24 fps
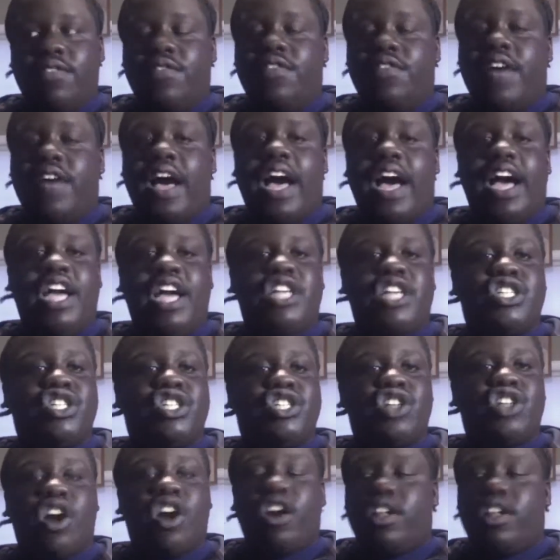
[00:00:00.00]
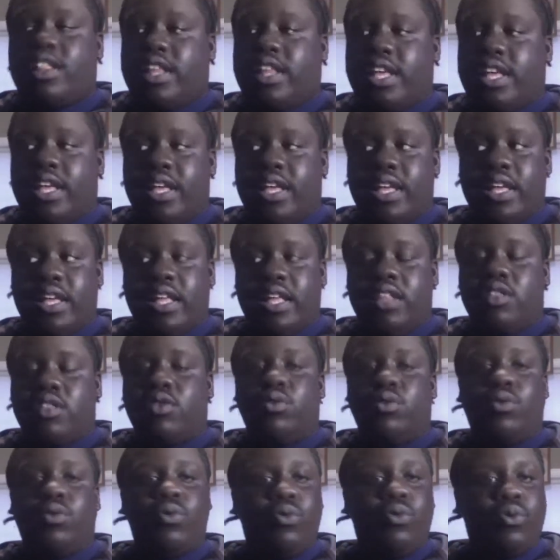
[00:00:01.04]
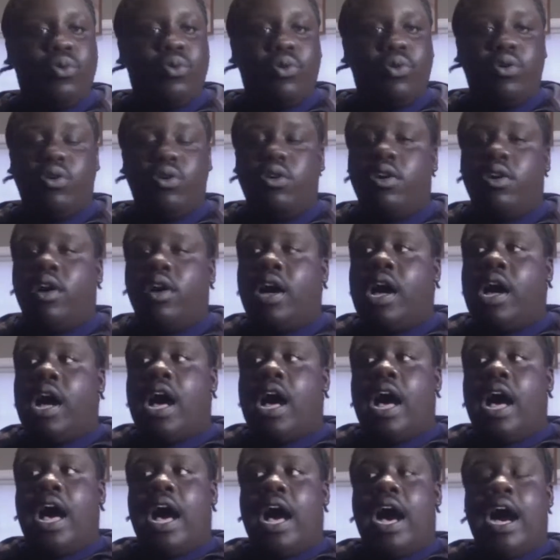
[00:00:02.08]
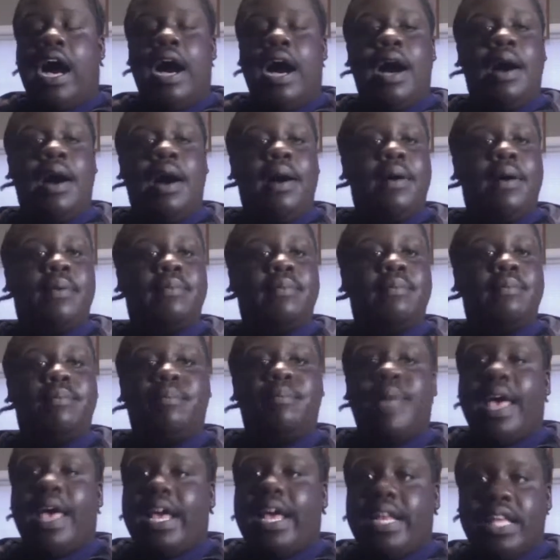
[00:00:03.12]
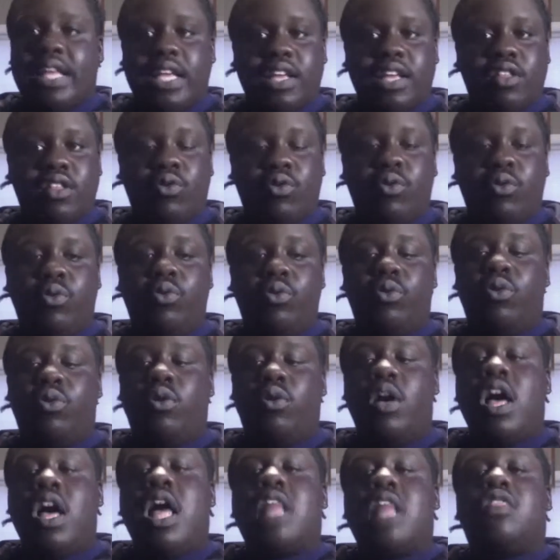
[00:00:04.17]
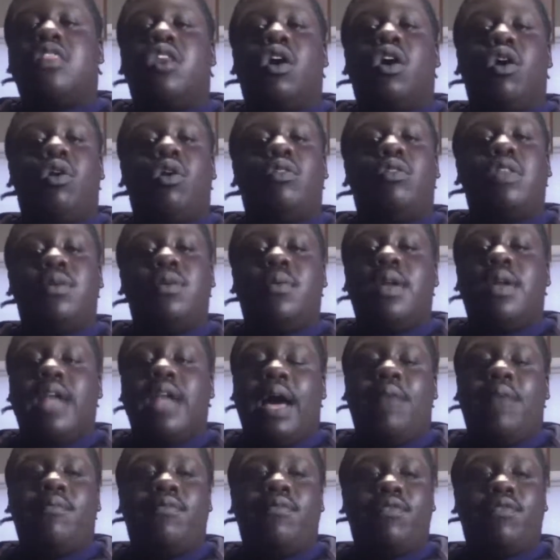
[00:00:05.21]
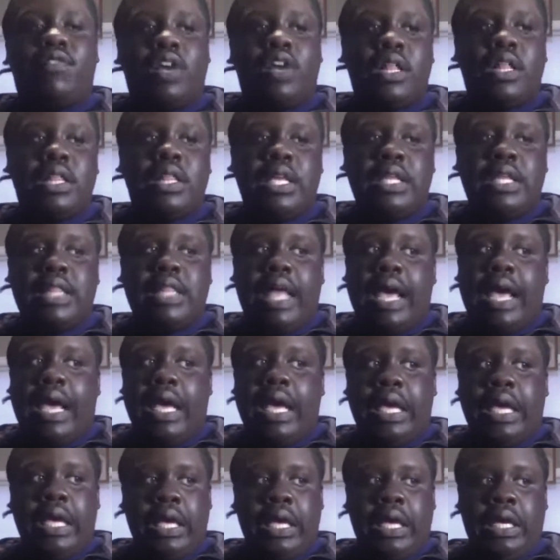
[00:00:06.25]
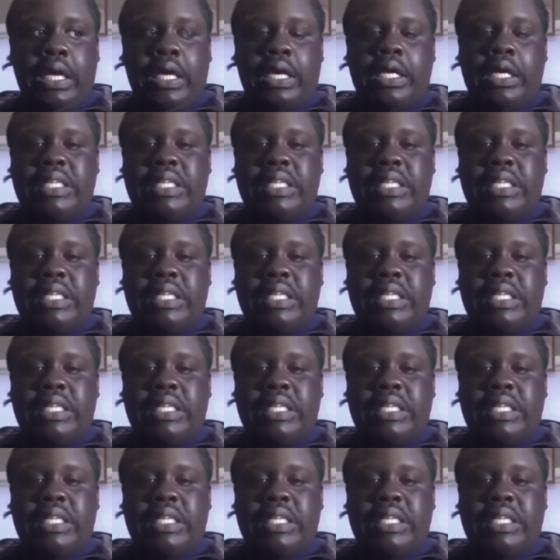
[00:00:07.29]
fine. Charlotte is cool. Betty is cool. The only one I'm really like